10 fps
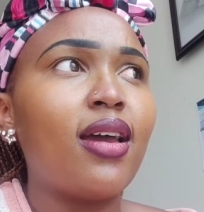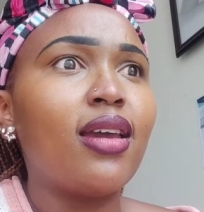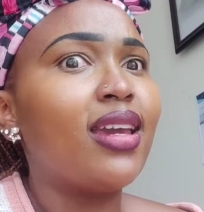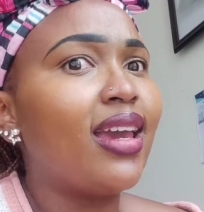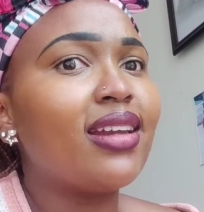
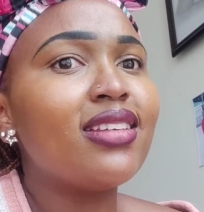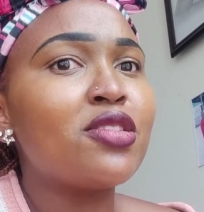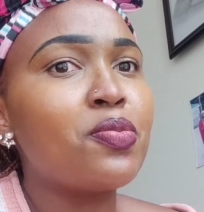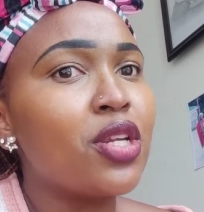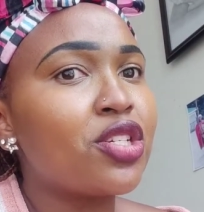he
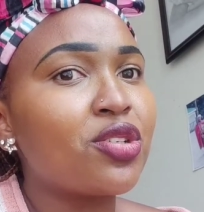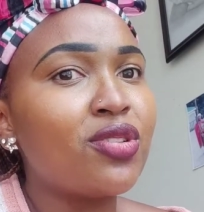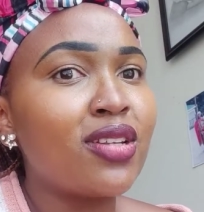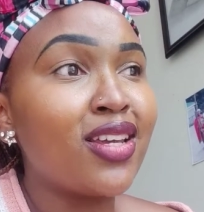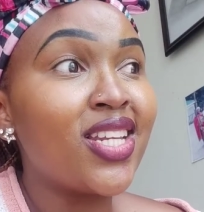hadn't
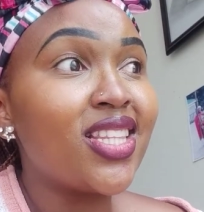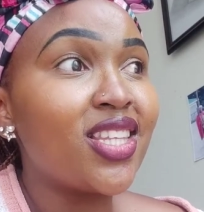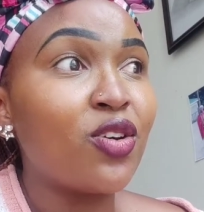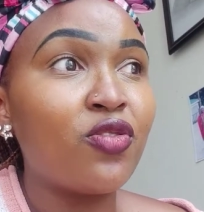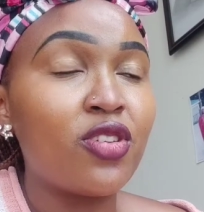mentioned
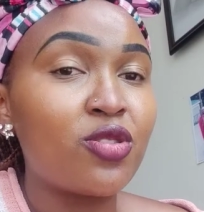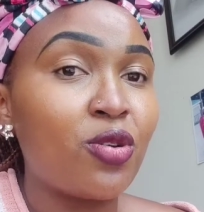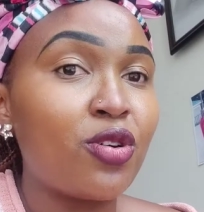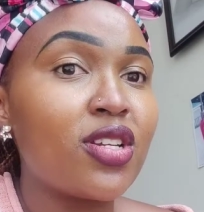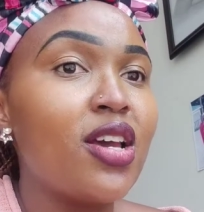anything of the
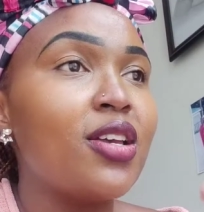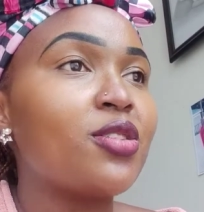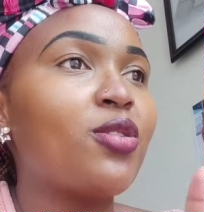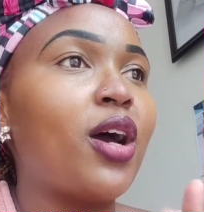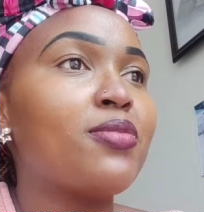sort.
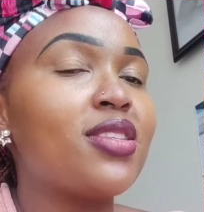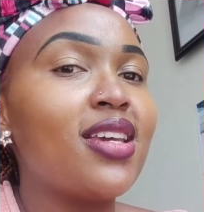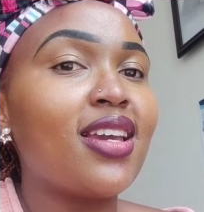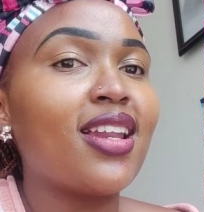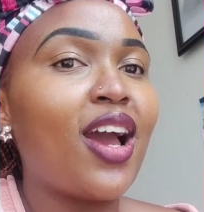So I'm
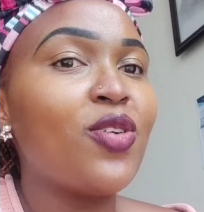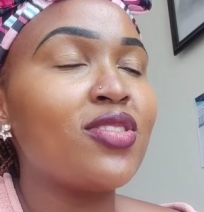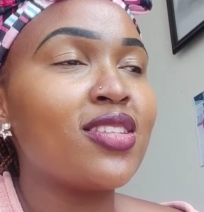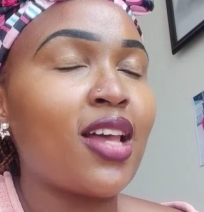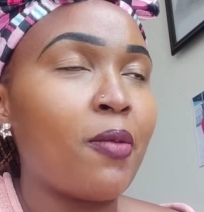saying how
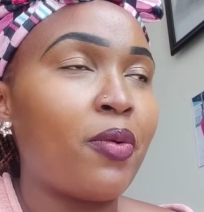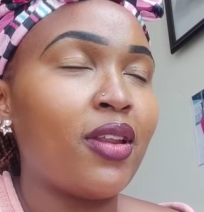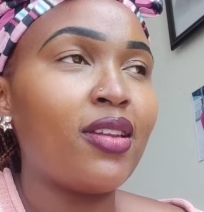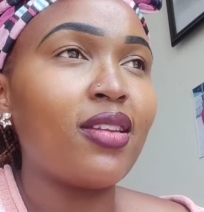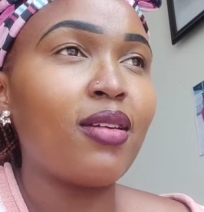this happened,